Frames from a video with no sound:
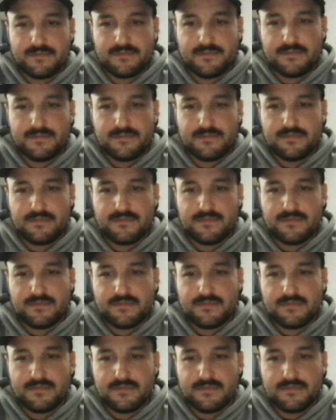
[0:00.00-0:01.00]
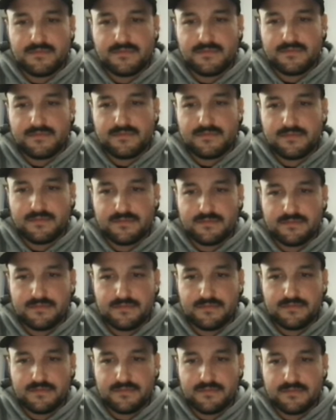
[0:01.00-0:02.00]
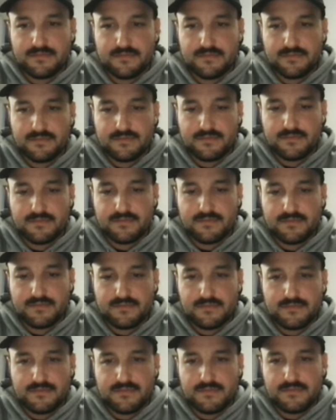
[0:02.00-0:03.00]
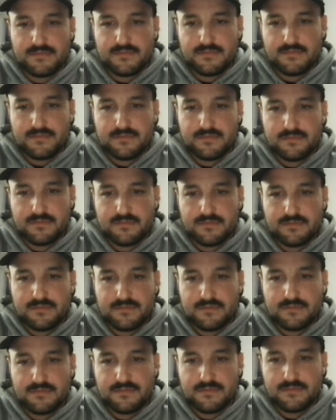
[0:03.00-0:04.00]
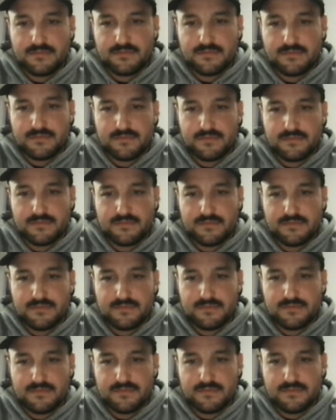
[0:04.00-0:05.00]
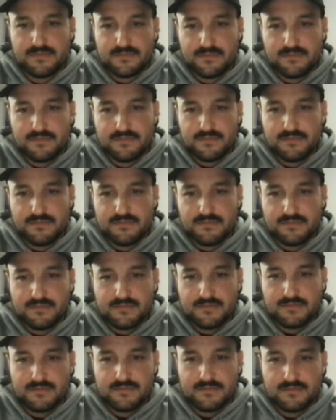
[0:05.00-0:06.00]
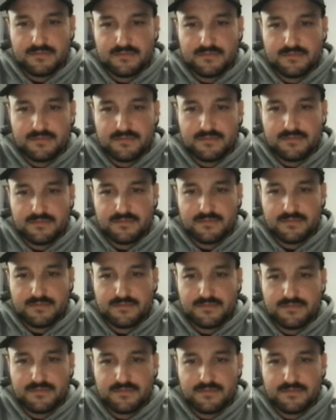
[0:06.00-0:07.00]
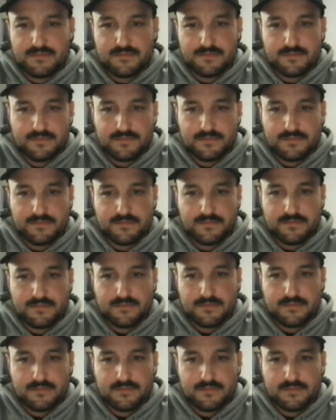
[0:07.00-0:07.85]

The person shown says nothing.